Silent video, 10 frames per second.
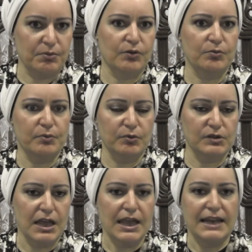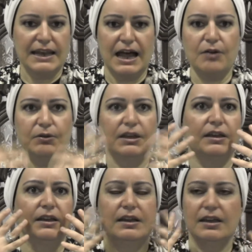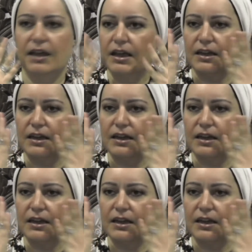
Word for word: People, people now he